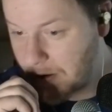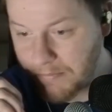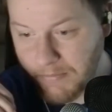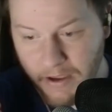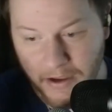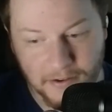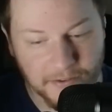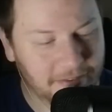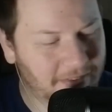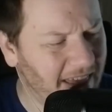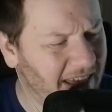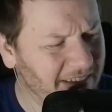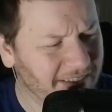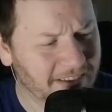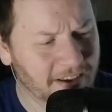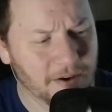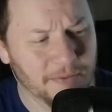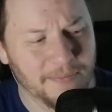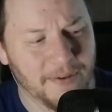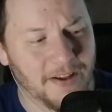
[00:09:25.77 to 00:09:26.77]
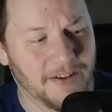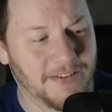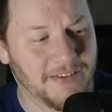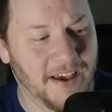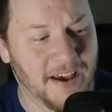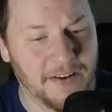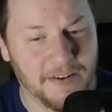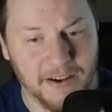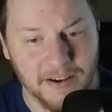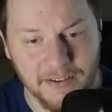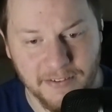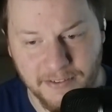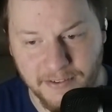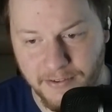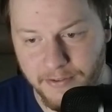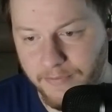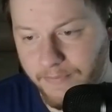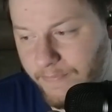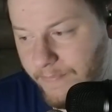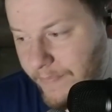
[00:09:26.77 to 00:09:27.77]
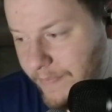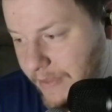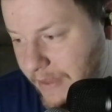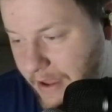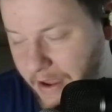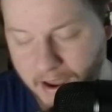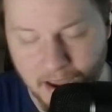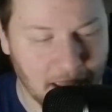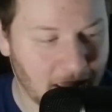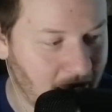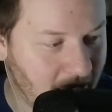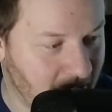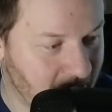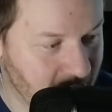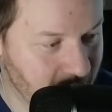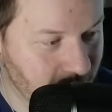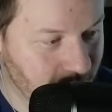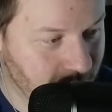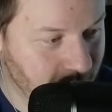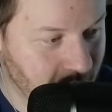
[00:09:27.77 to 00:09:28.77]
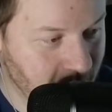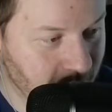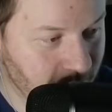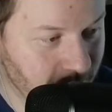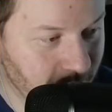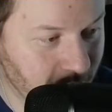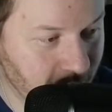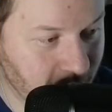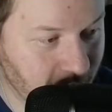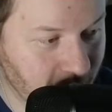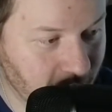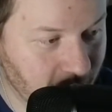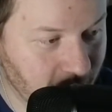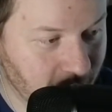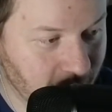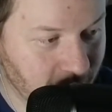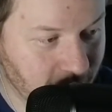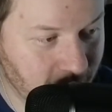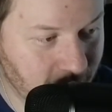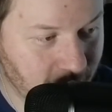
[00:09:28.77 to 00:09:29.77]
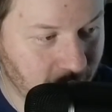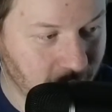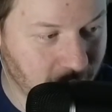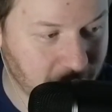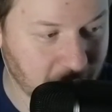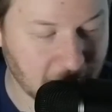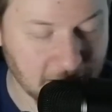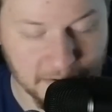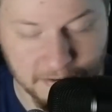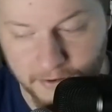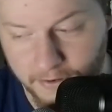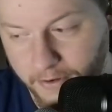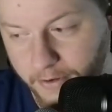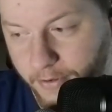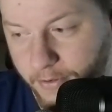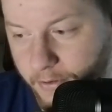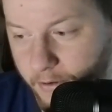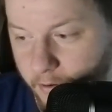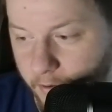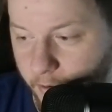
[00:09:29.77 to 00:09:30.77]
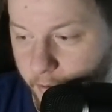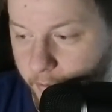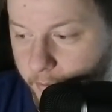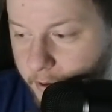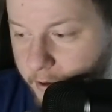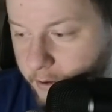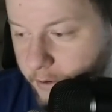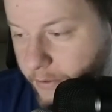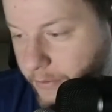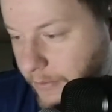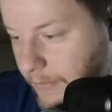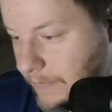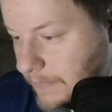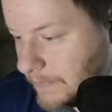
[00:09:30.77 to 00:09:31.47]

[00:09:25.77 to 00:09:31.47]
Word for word: Because that's how Miltown is. And peep the tattoo. Ooh woo.